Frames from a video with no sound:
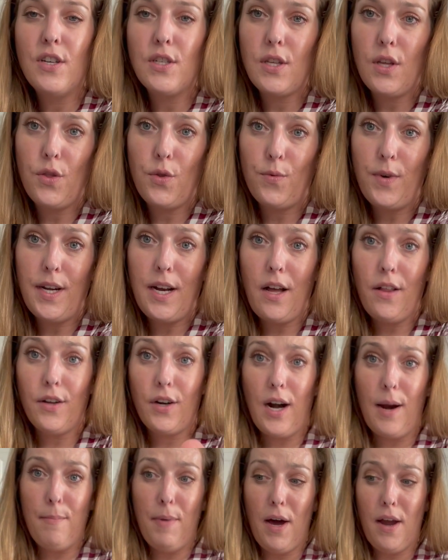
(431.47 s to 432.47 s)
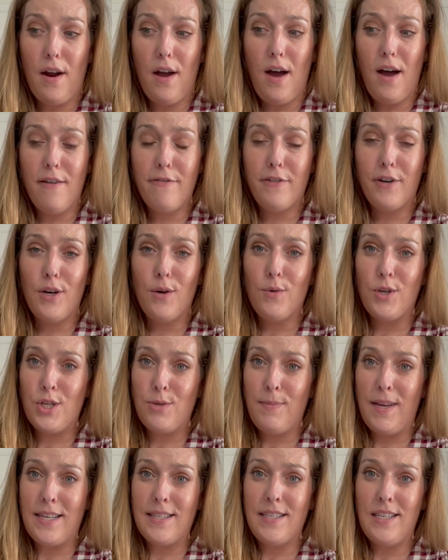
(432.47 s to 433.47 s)
There's a $3 Ibotta offer,
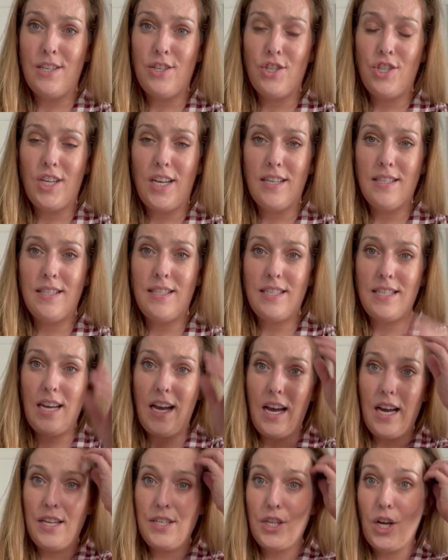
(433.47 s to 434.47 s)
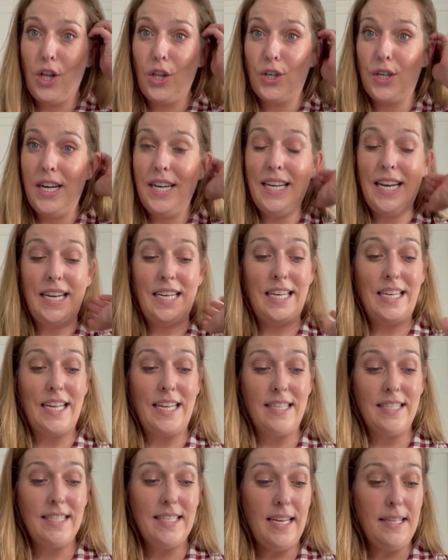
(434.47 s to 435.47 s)
which makes it just
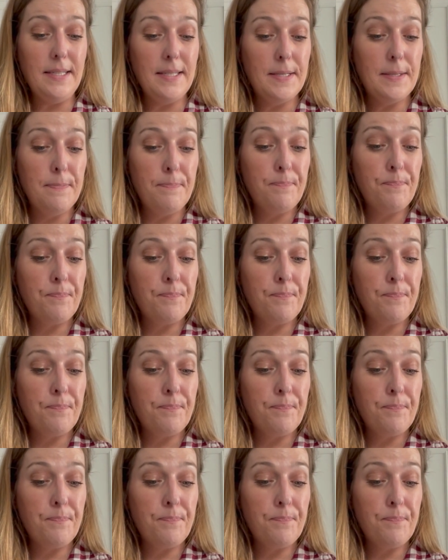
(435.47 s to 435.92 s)
$1.99.